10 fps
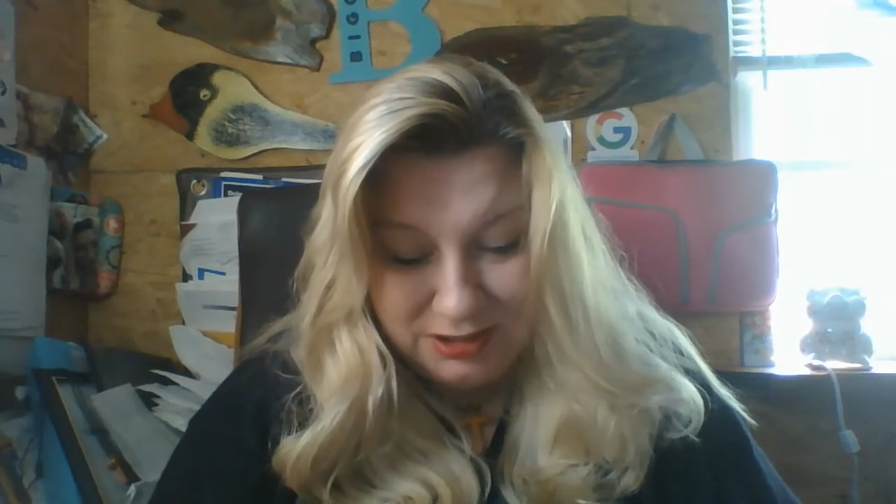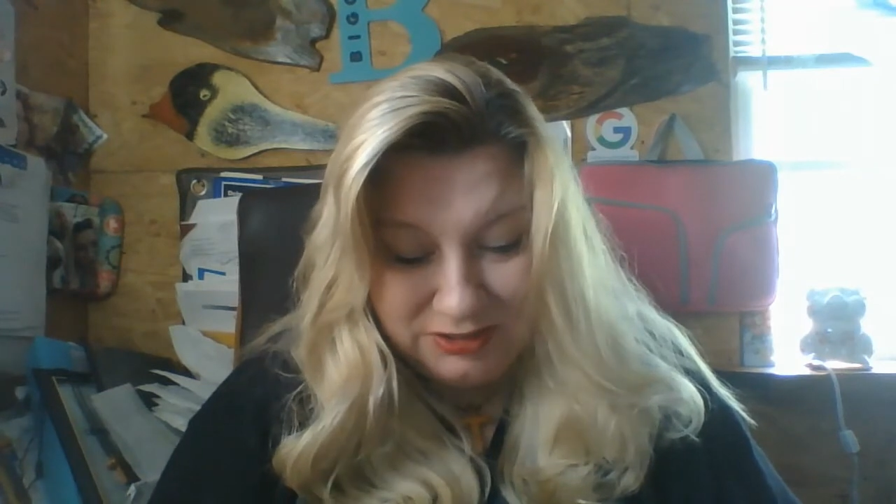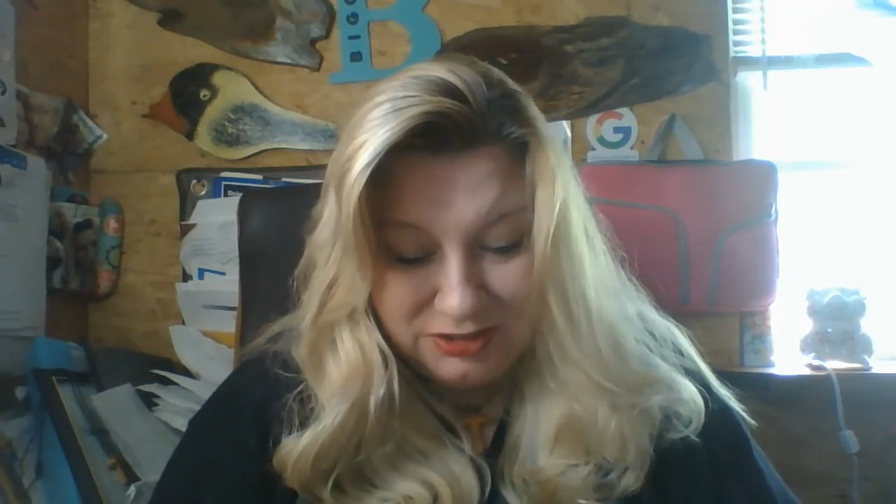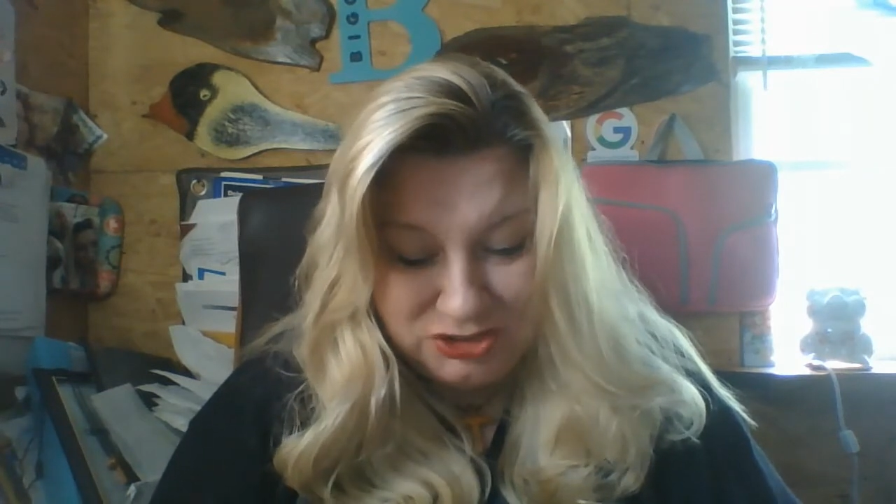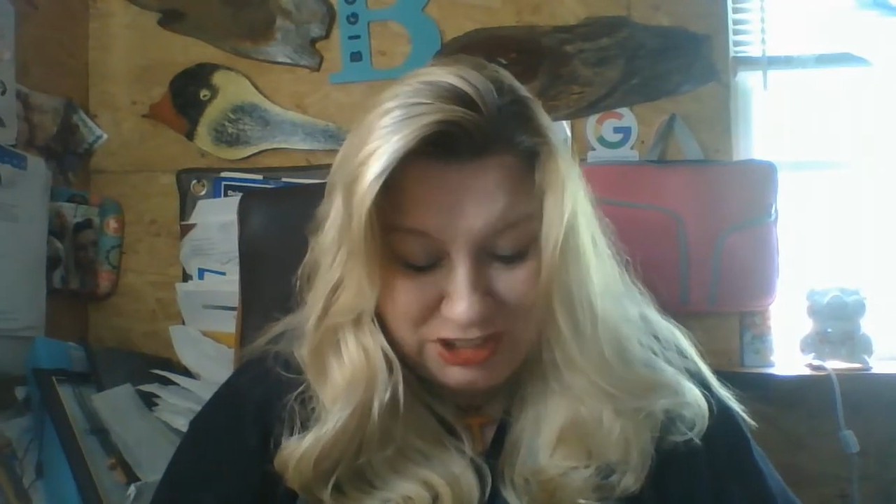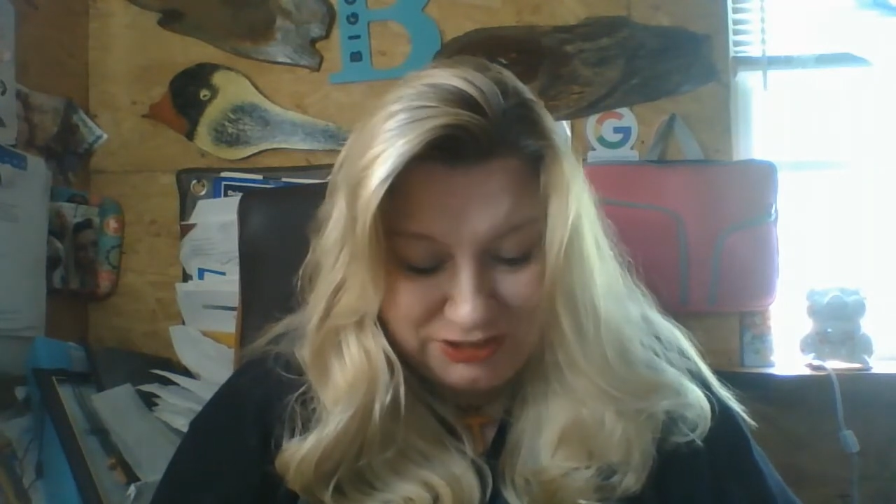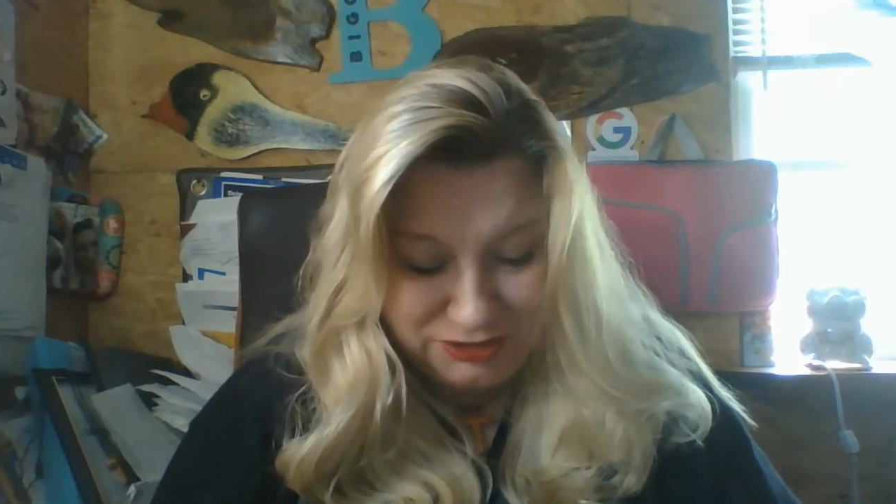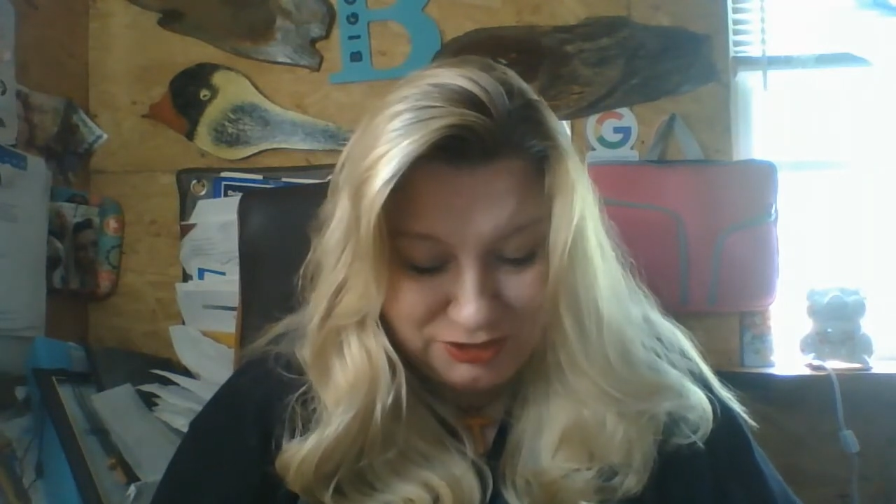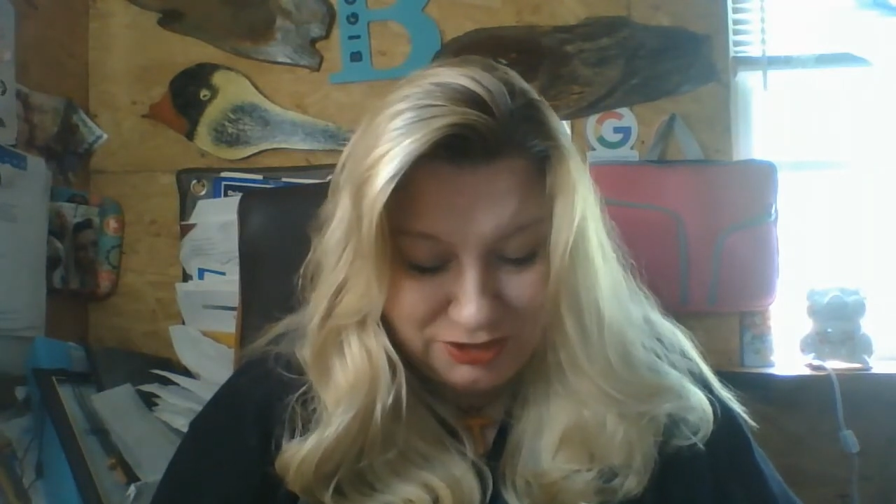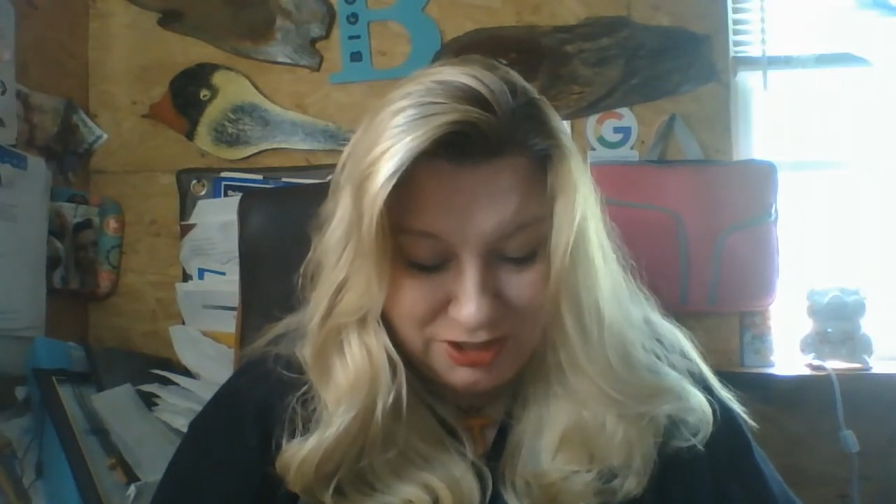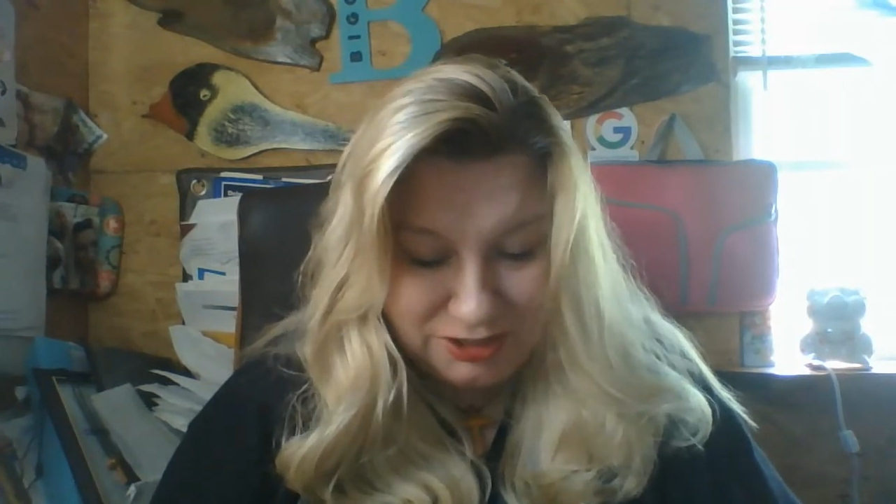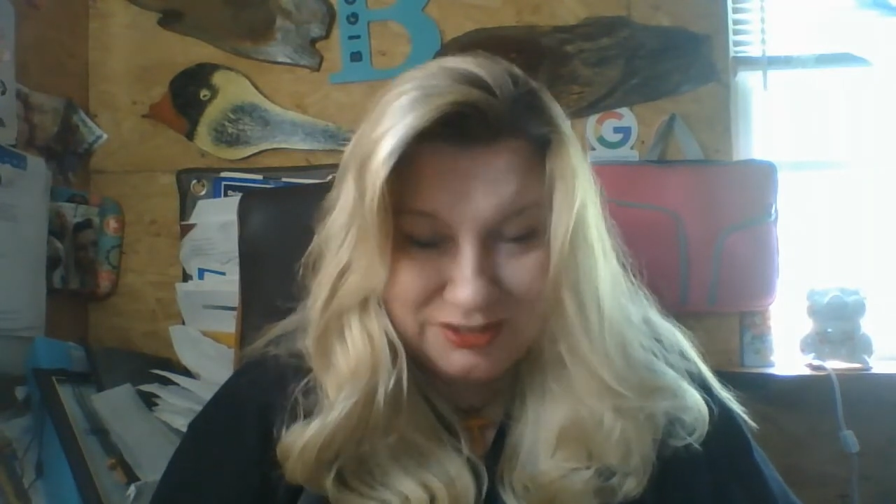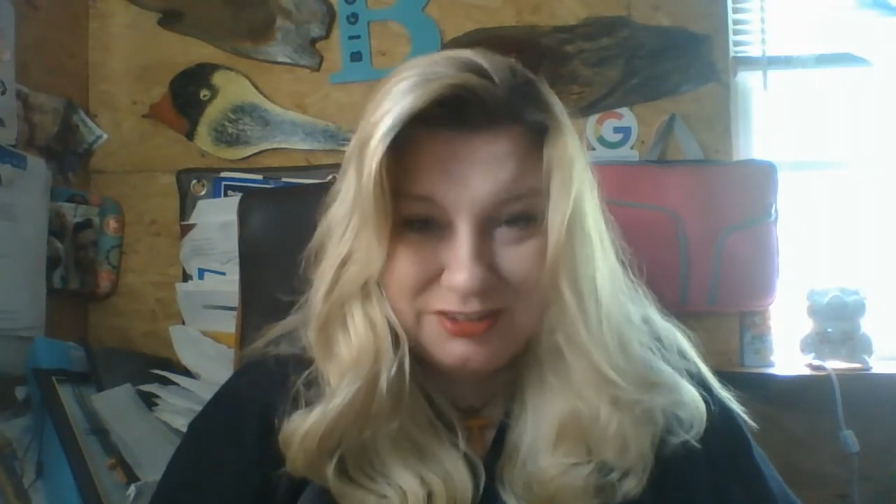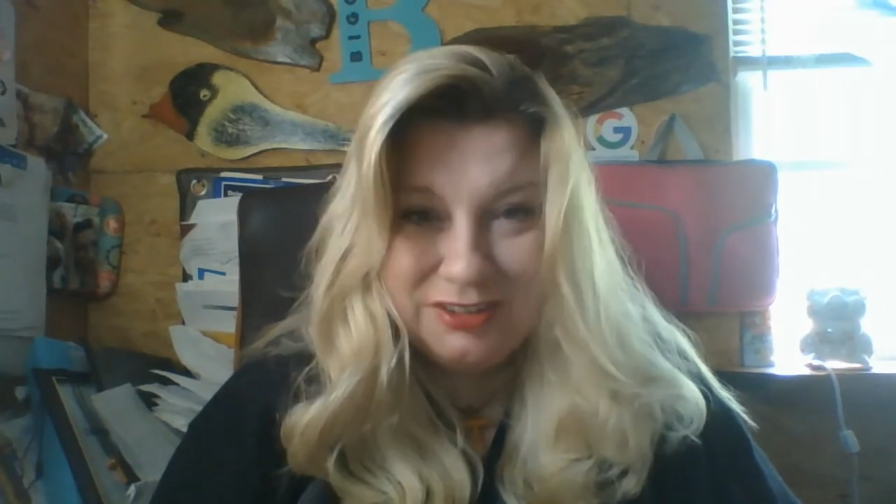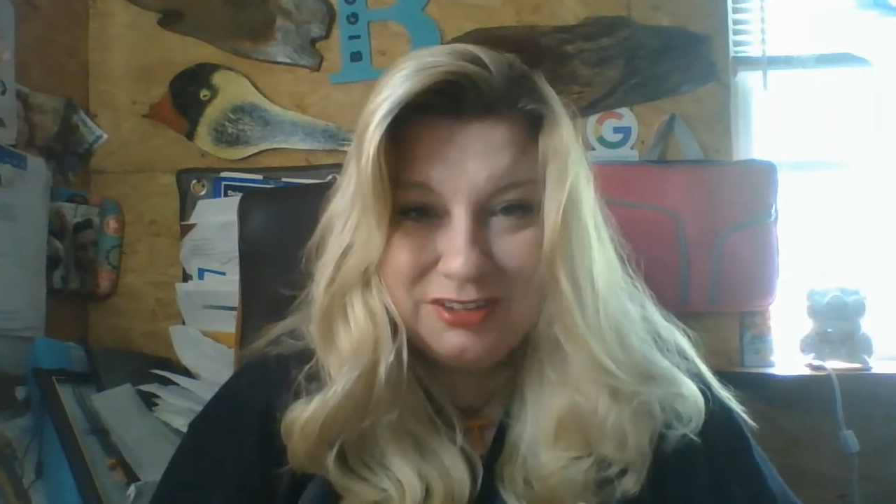to change their
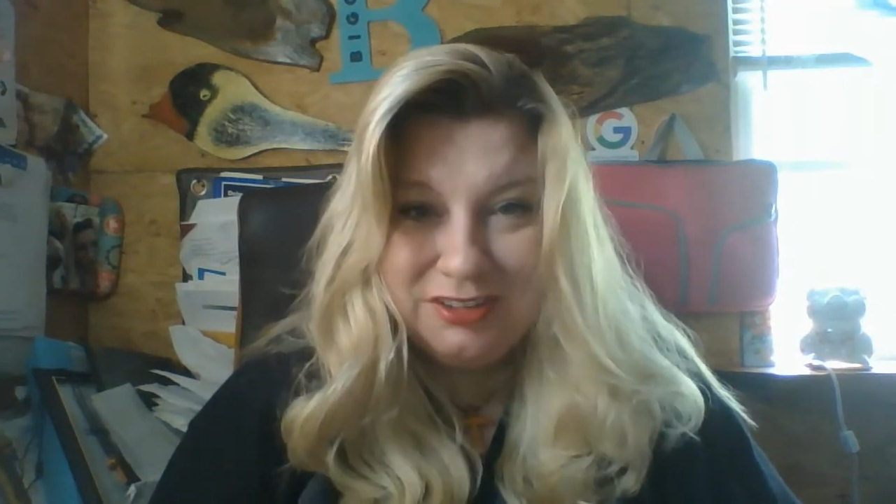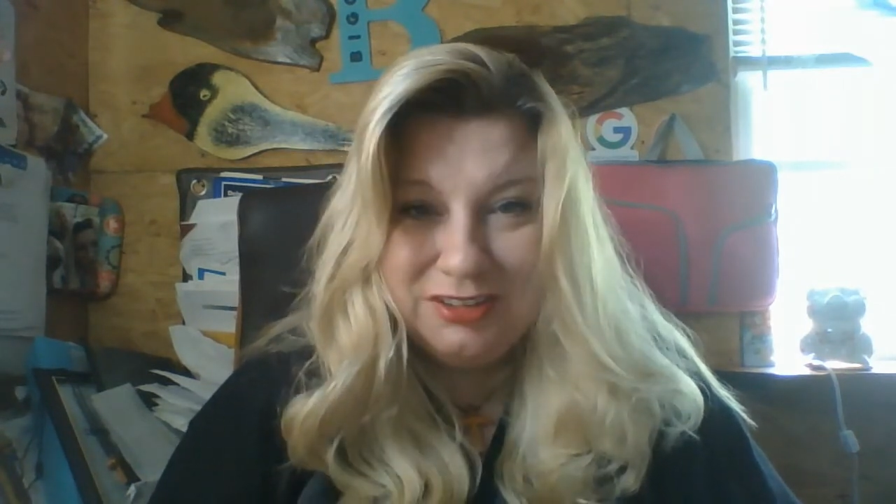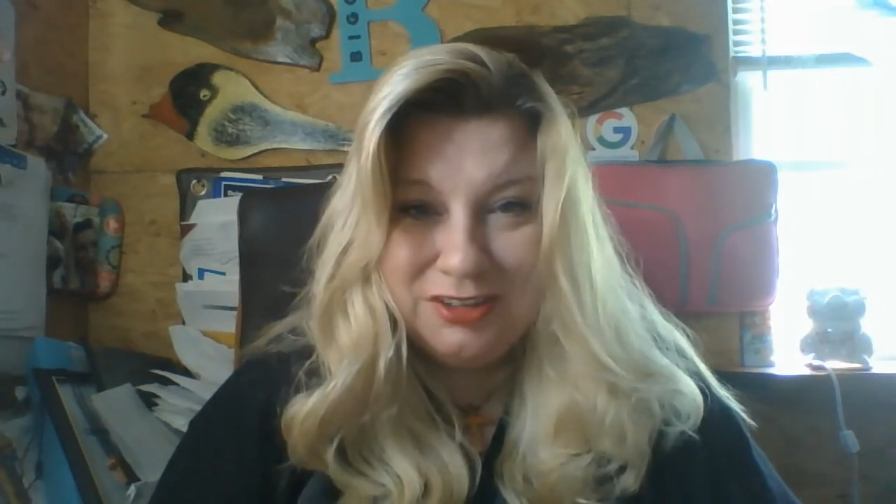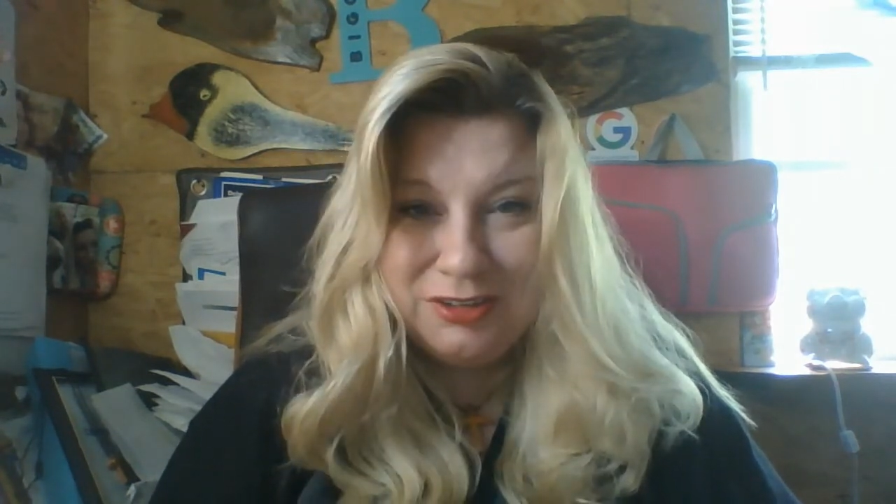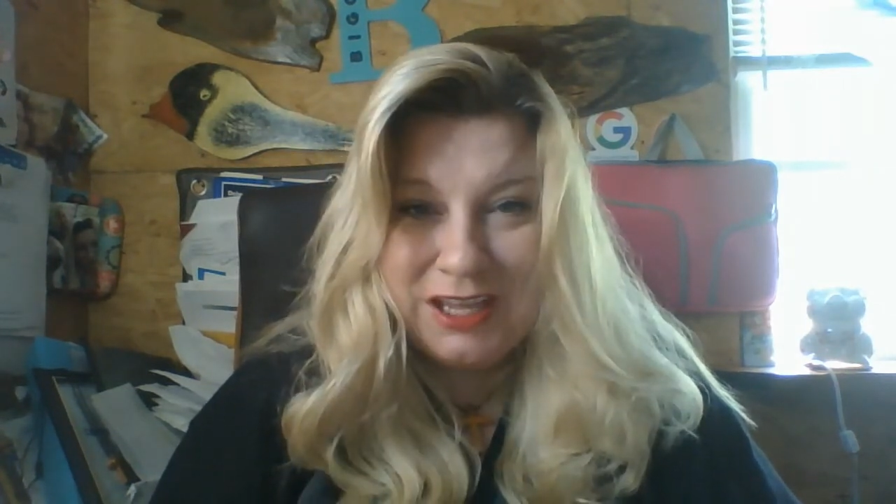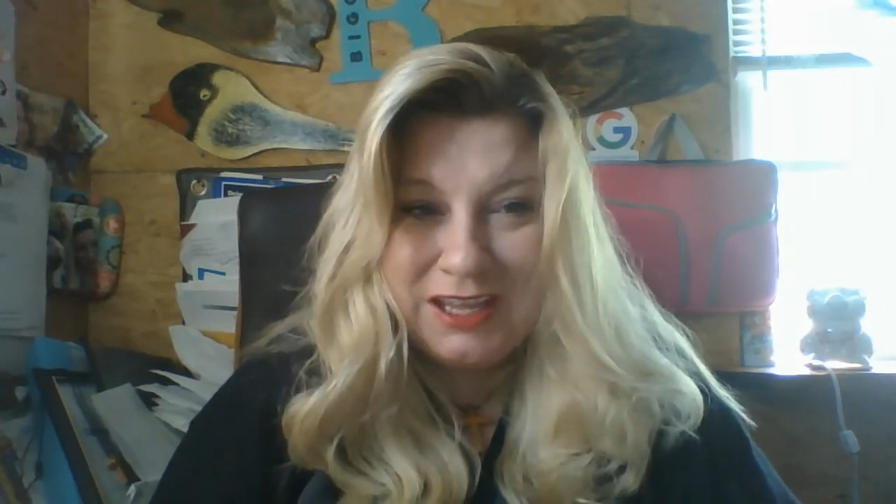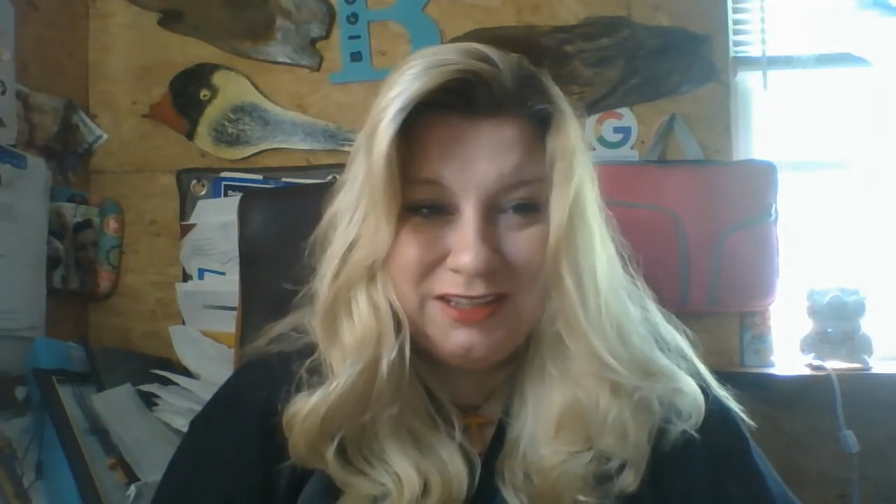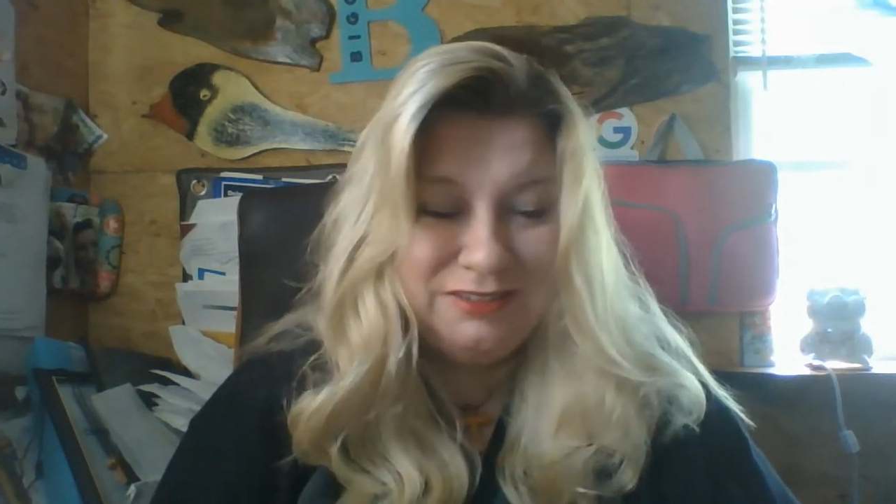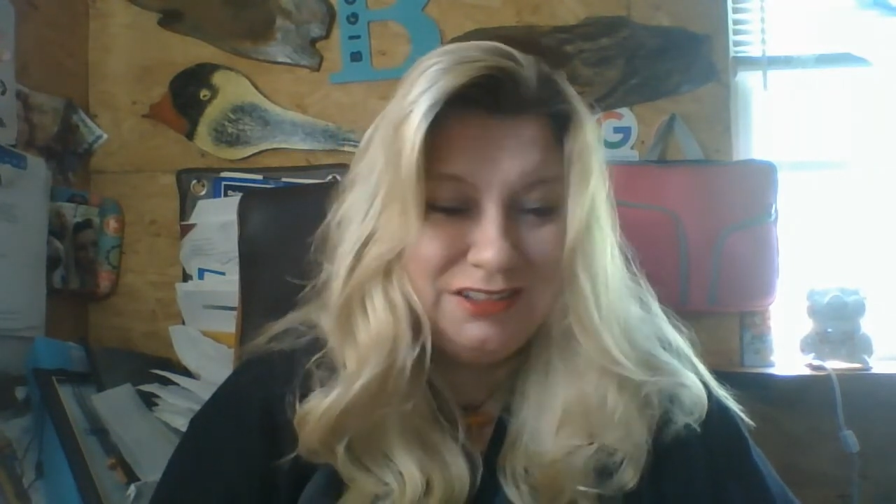hearts, okay?